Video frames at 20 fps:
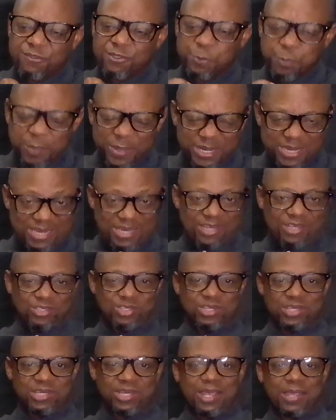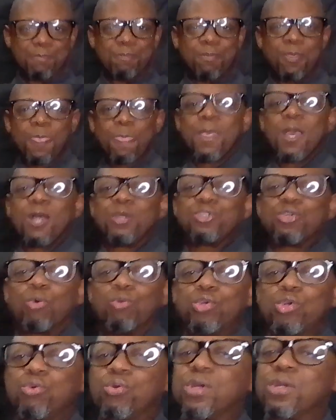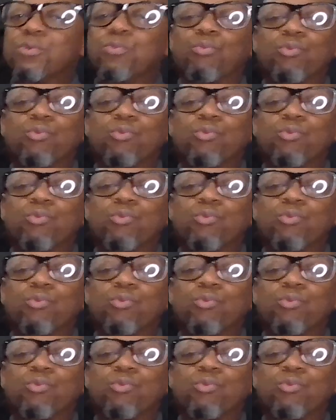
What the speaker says: speaking today? So you can